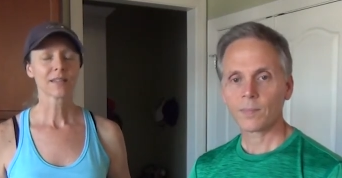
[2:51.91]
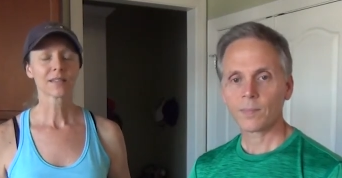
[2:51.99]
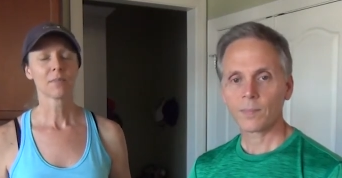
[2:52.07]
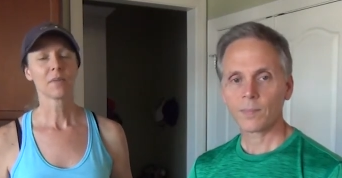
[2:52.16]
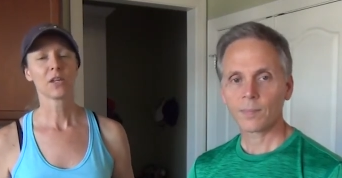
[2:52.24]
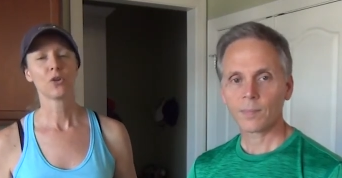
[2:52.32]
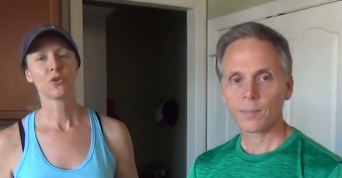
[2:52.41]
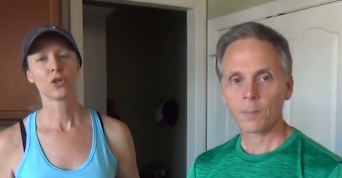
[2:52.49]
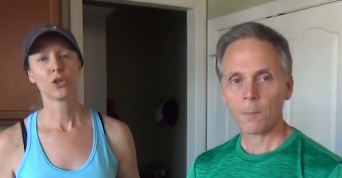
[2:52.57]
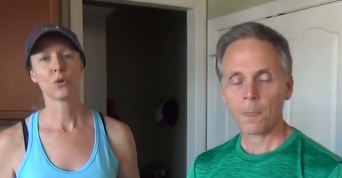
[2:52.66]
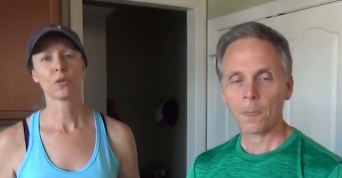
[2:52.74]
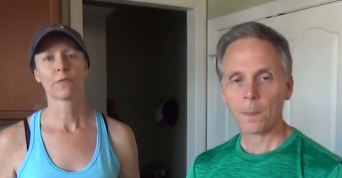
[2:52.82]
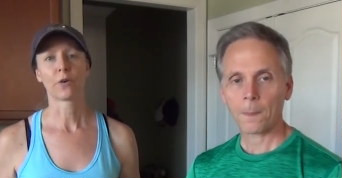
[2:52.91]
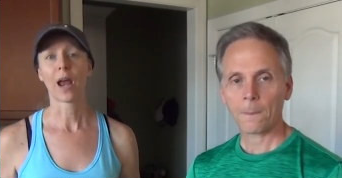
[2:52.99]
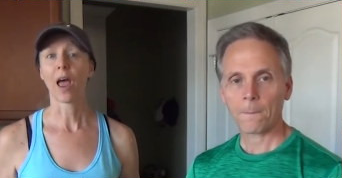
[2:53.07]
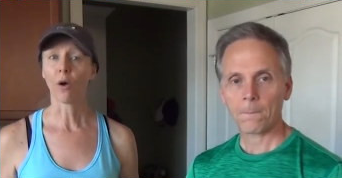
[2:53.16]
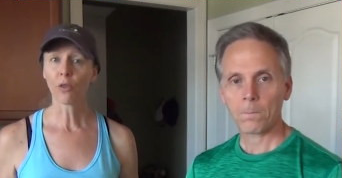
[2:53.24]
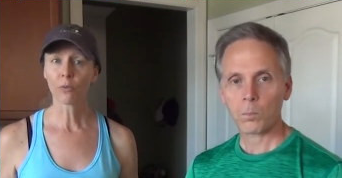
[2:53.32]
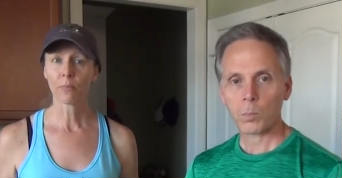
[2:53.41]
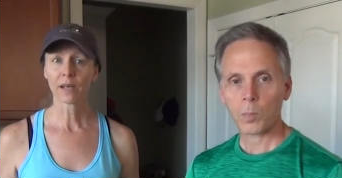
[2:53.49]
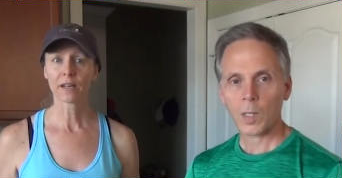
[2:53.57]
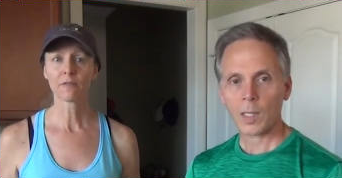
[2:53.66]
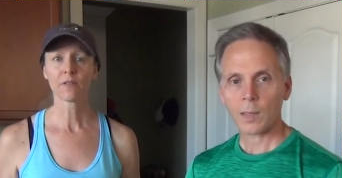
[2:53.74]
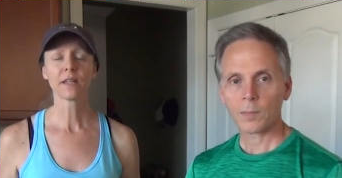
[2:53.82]
Speaker 1: is something you should use for health
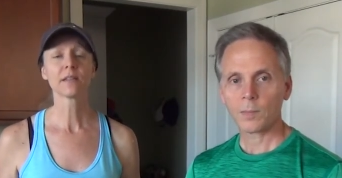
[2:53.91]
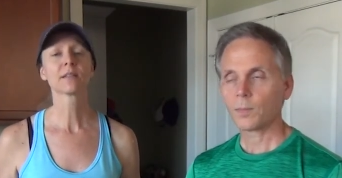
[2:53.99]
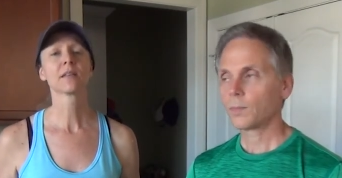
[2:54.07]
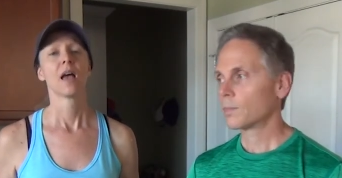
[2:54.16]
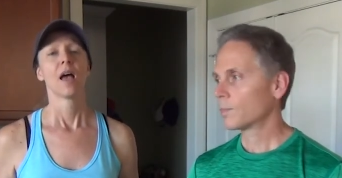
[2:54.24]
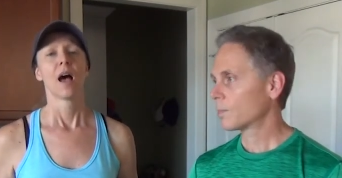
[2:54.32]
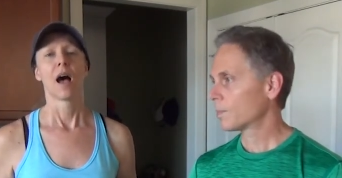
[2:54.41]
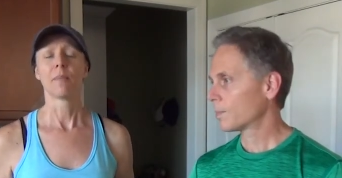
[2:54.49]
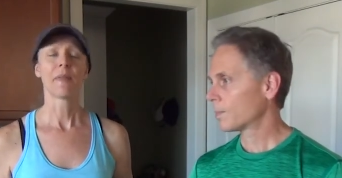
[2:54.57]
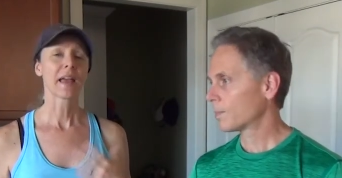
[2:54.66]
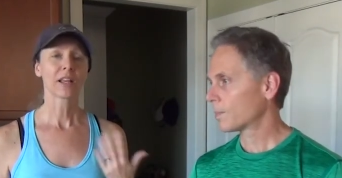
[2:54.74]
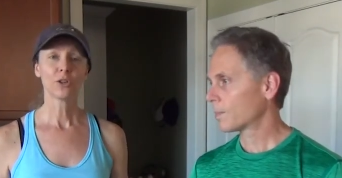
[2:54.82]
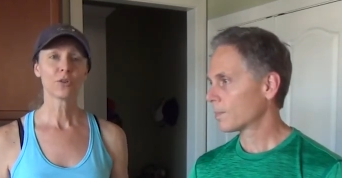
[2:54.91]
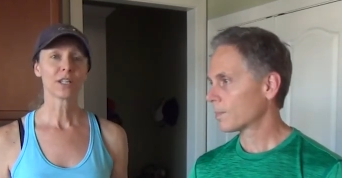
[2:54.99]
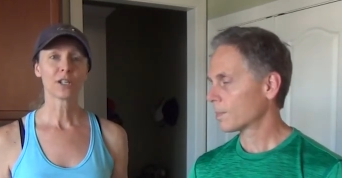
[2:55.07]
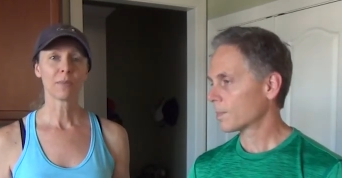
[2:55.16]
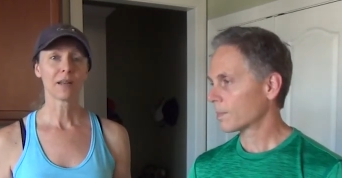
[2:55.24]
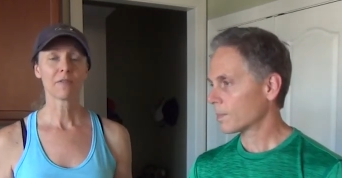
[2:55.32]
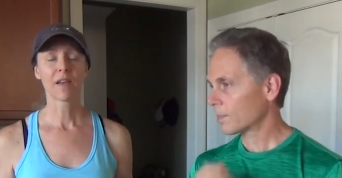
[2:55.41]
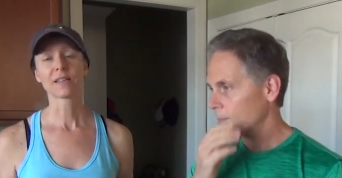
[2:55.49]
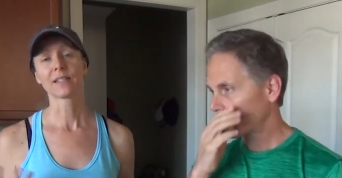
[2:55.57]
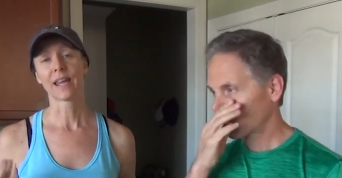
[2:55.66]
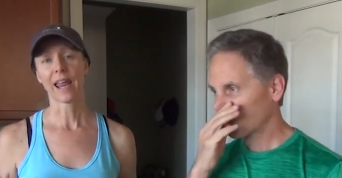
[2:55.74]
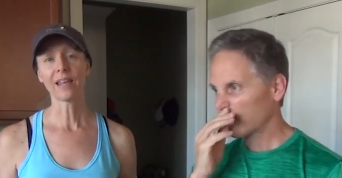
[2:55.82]
benefits. Um, and that includes intermittent
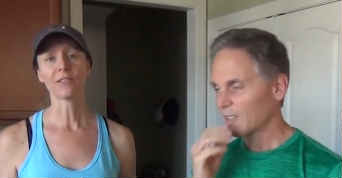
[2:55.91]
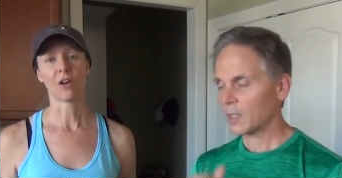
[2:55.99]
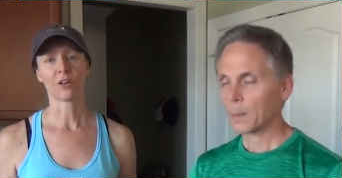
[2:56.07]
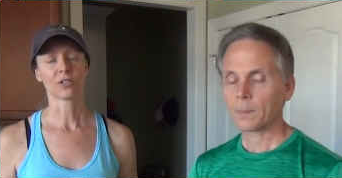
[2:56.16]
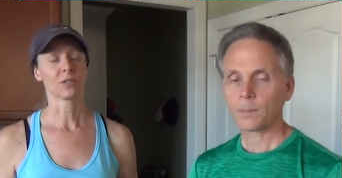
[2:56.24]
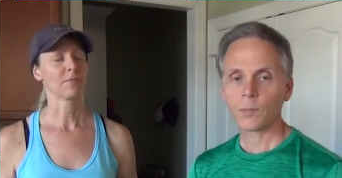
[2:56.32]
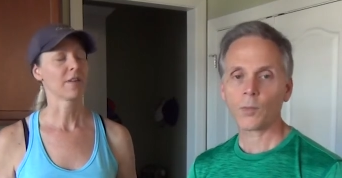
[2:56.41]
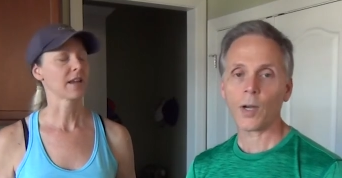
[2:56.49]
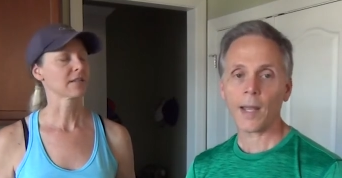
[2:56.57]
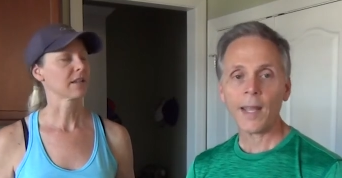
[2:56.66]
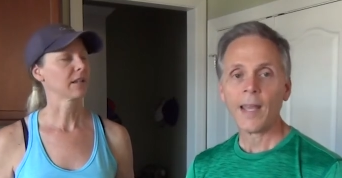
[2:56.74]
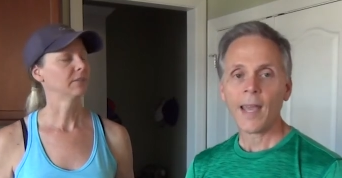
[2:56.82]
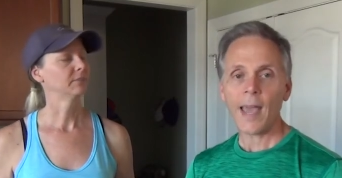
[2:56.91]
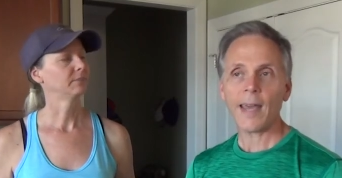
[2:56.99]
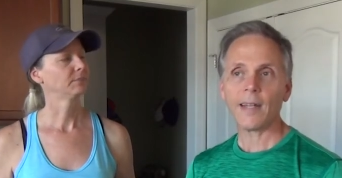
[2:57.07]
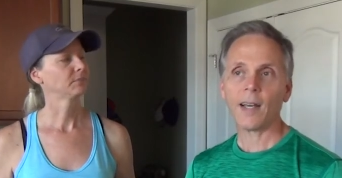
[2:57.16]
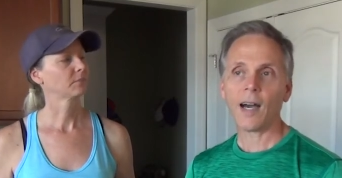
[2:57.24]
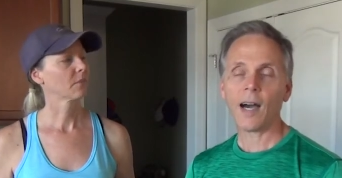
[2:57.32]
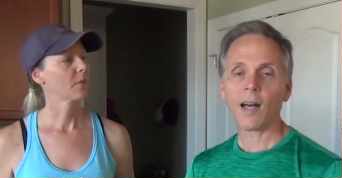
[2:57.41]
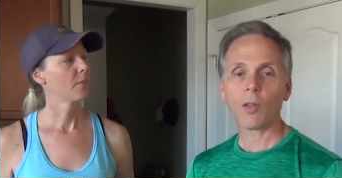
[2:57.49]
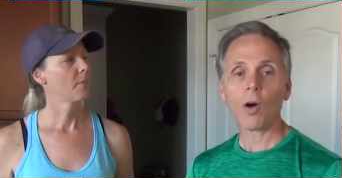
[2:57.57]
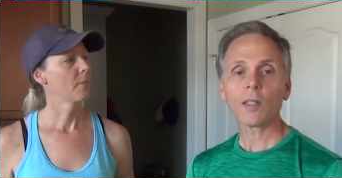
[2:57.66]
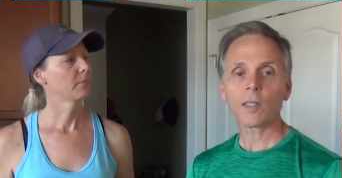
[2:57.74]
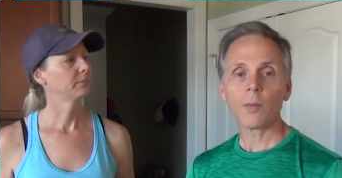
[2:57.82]
fasting and long term fasting.
Speaker 2: Right. And
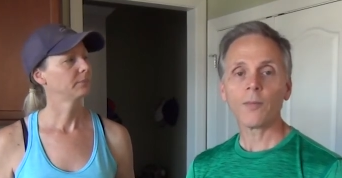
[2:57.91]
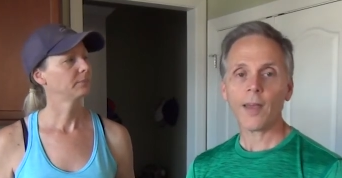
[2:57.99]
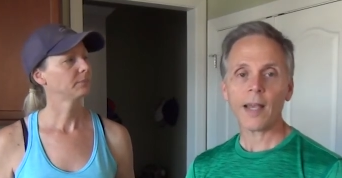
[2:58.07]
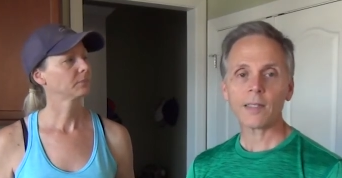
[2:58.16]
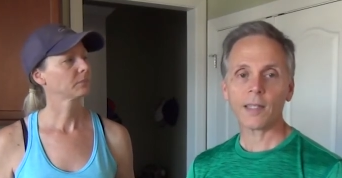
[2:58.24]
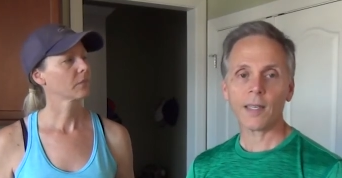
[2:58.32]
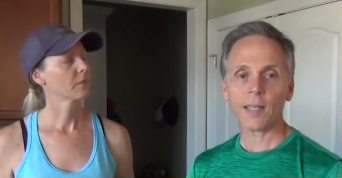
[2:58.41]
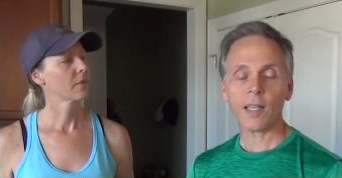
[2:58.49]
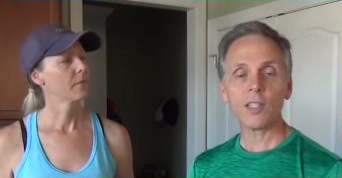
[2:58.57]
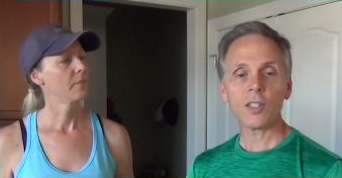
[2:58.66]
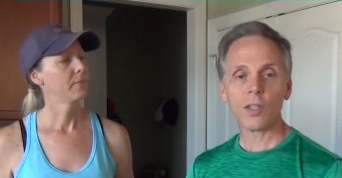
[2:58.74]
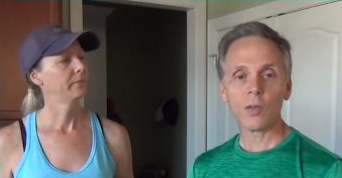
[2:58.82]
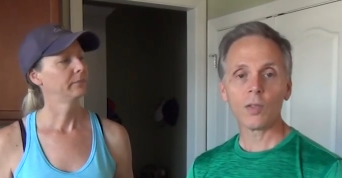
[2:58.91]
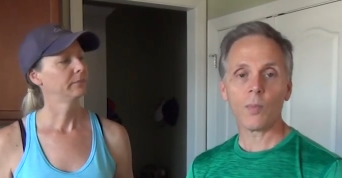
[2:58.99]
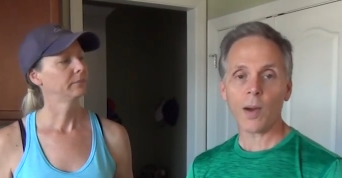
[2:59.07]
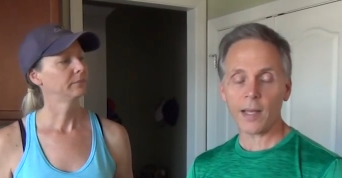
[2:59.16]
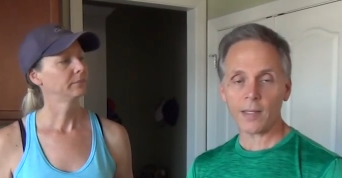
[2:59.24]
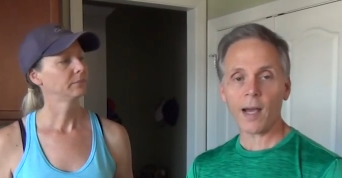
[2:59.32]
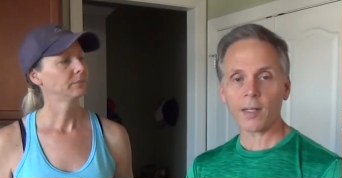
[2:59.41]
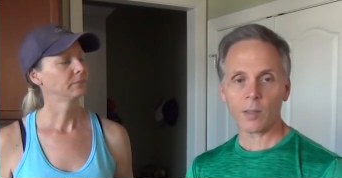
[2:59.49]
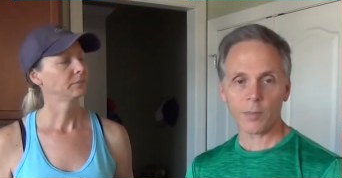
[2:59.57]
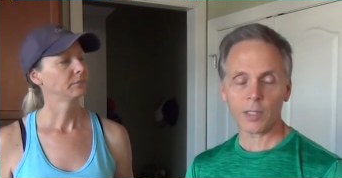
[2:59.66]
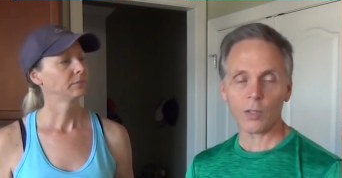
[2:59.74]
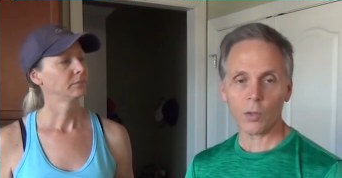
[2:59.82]
uh, long term fasting is used by
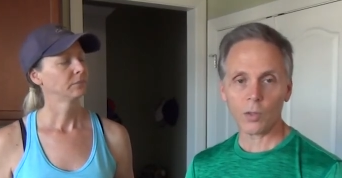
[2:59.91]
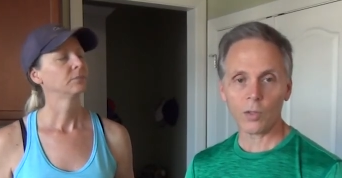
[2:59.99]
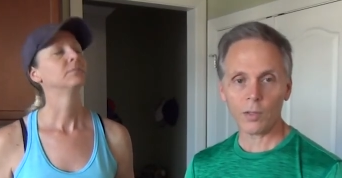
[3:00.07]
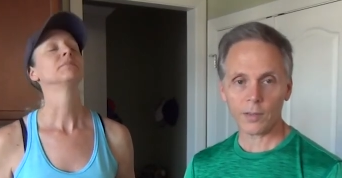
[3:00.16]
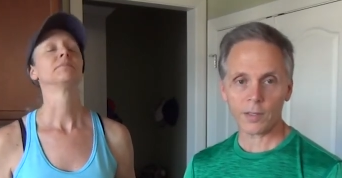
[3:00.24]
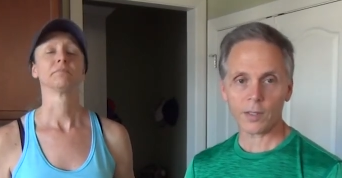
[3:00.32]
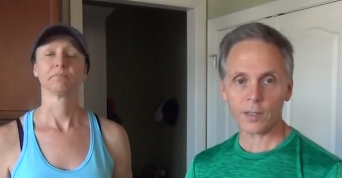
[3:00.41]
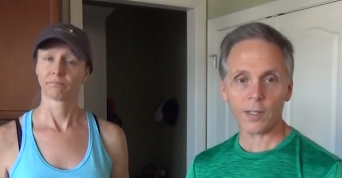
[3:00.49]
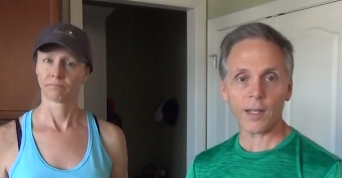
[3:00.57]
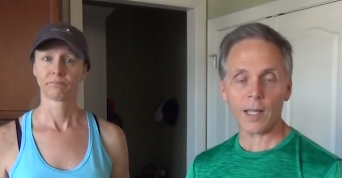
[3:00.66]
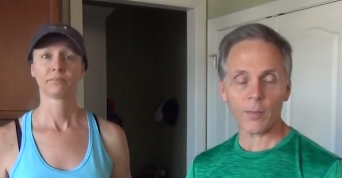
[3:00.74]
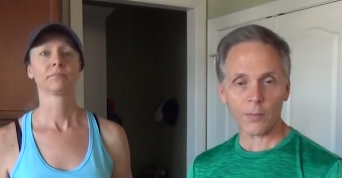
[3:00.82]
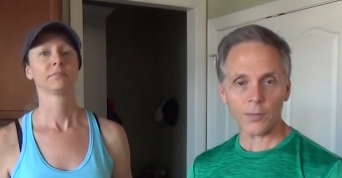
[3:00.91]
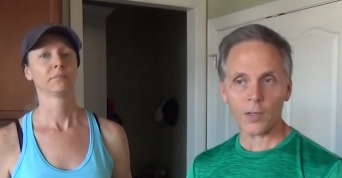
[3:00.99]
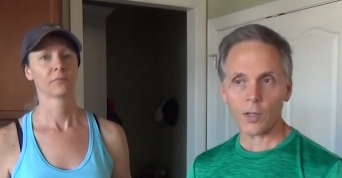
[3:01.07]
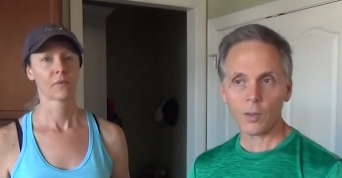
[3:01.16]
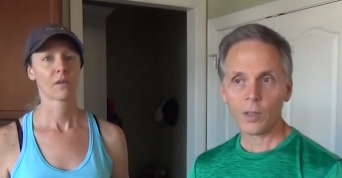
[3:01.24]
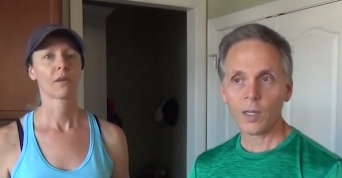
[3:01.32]
Dr. McDougall, just to name a few,